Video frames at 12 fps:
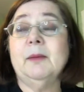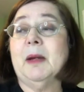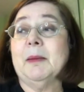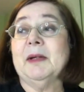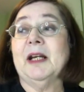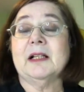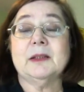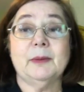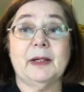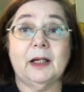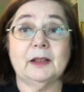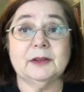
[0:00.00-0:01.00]
Maybe next
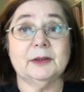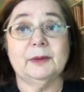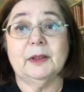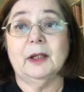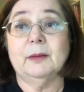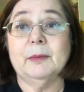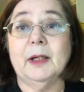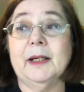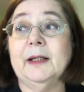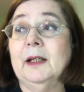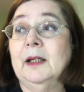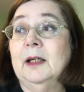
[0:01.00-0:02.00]
week I'll do it on
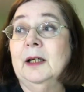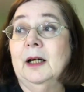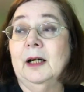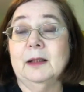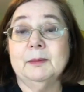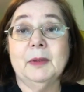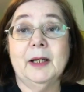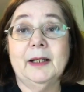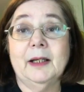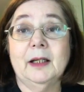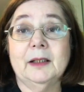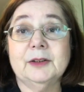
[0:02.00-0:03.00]
my
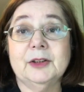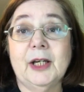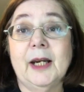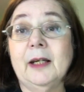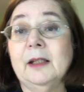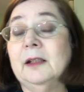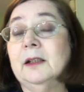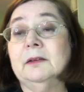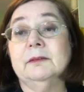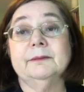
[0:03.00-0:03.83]
Jane.